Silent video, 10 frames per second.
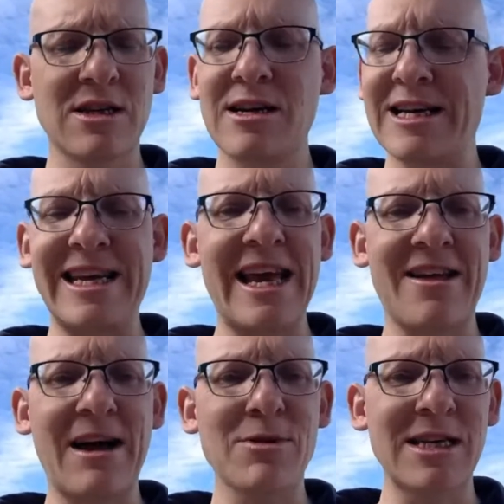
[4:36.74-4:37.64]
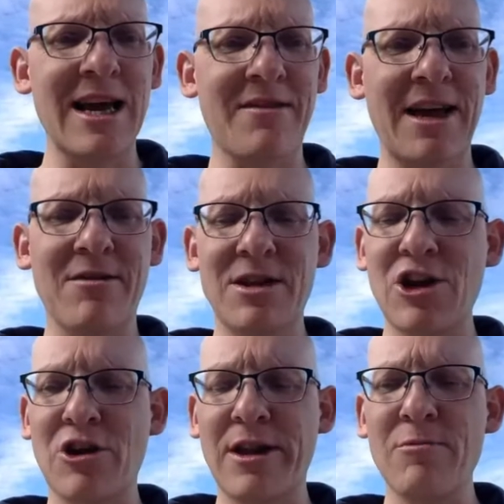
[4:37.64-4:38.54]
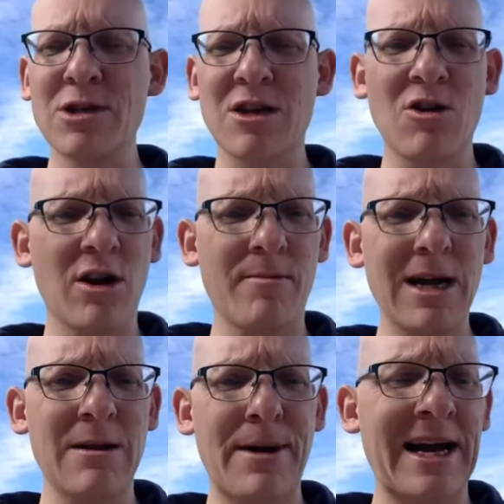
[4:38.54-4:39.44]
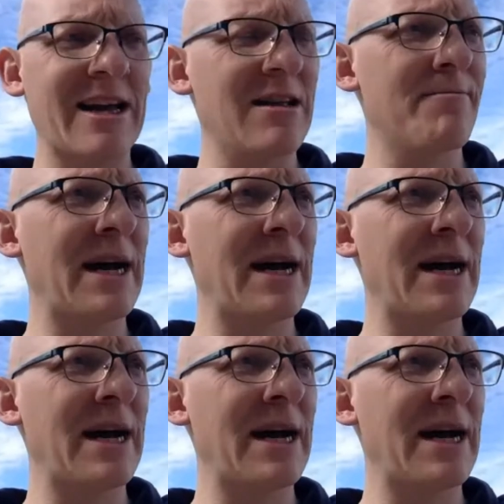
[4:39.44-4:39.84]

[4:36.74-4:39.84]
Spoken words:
a year. That was it. That wasn't a lot of money back in